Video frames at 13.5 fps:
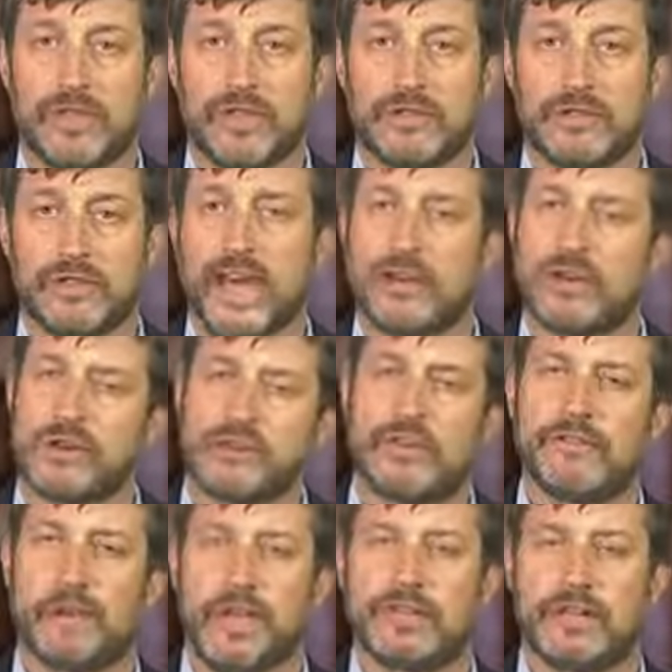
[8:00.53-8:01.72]
So that notion
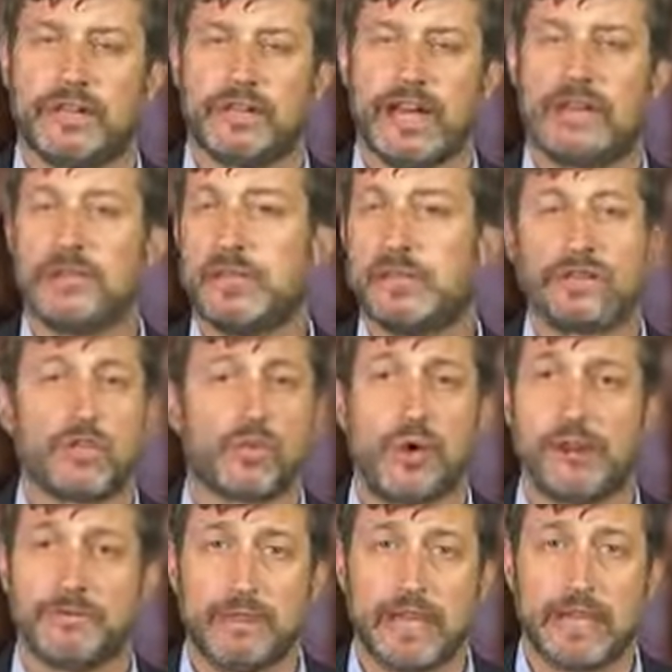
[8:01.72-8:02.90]
of patient autonomy is just
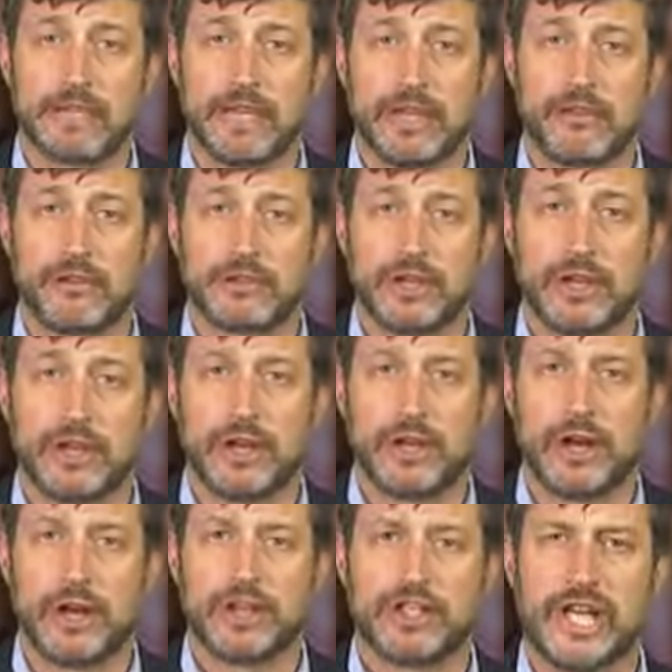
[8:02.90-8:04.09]
one of many examples
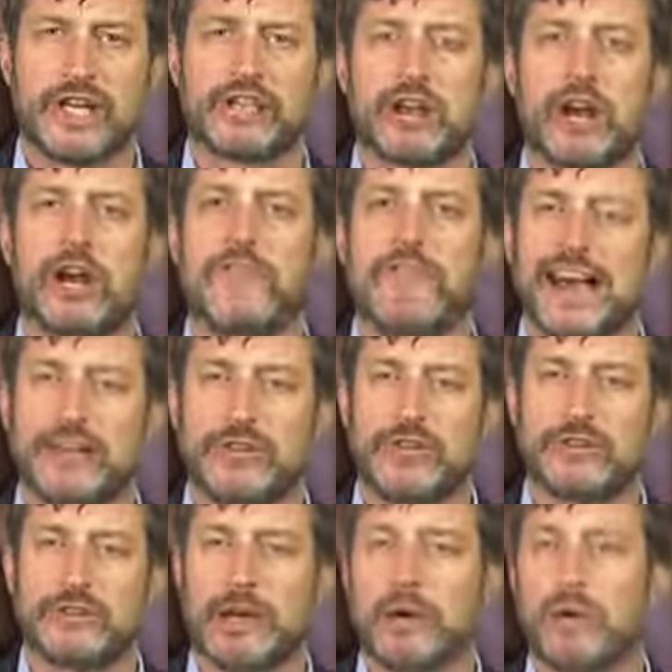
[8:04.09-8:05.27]
where a change in our values
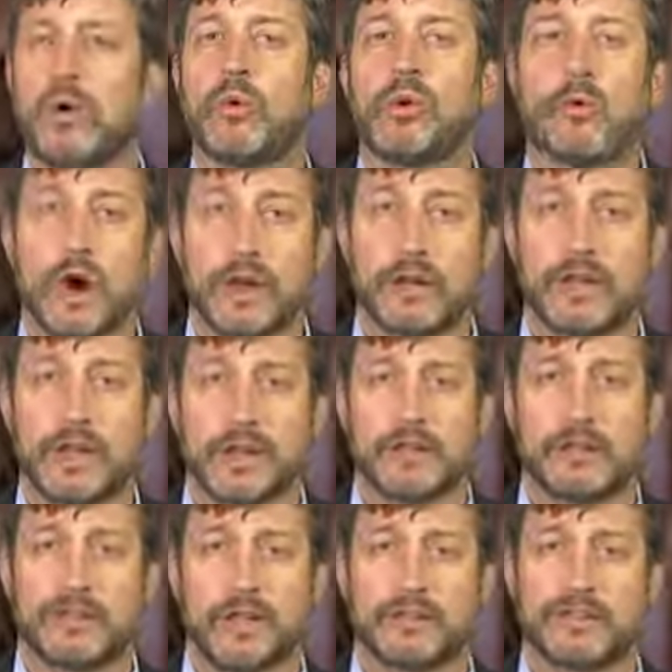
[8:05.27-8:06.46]
about what we want out of the
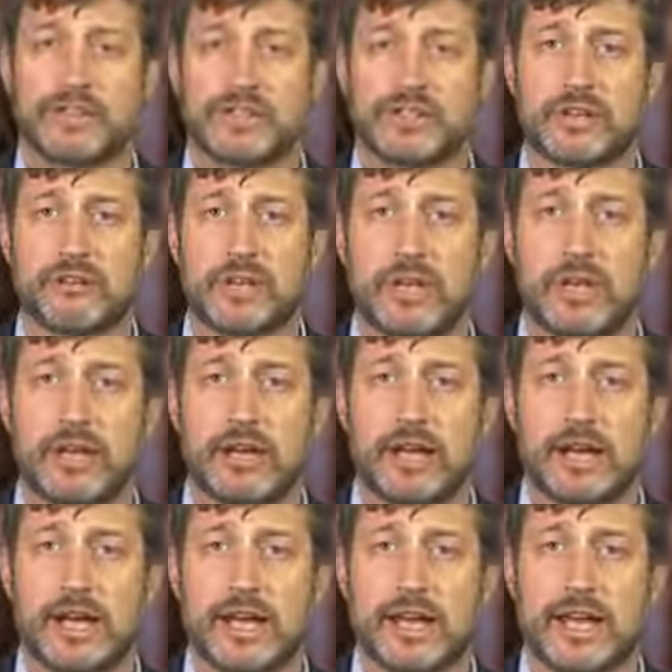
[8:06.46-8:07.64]
medical system
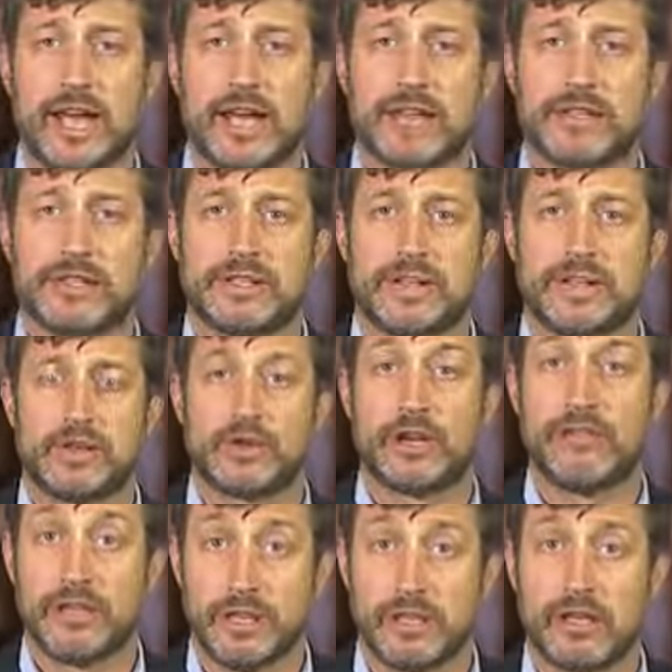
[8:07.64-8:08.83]
has
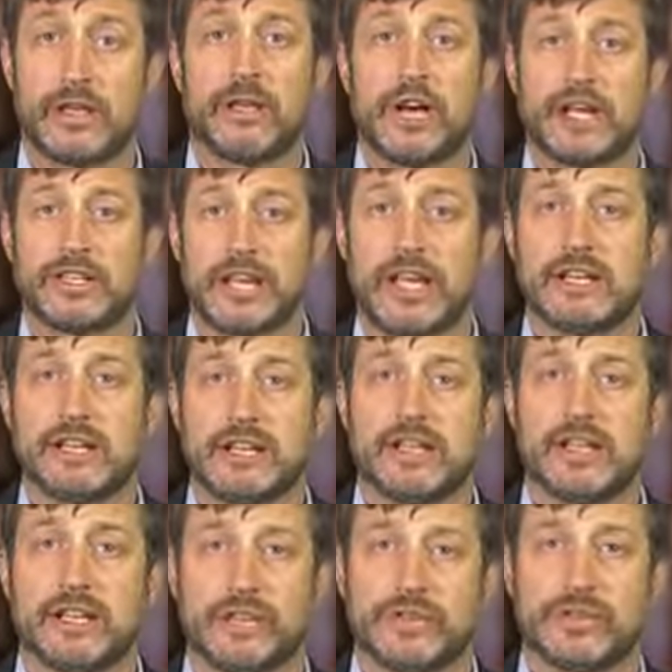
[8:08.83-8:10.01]
driven a change in the
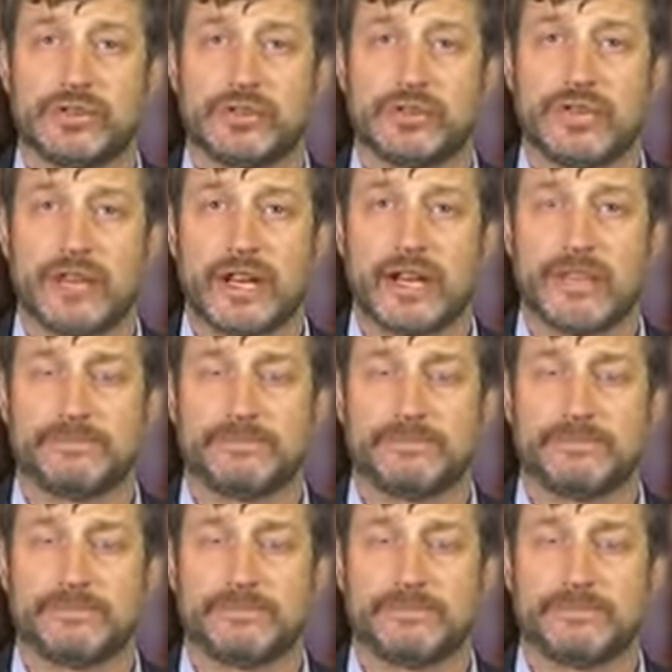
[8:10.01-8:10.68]
legal rules we study.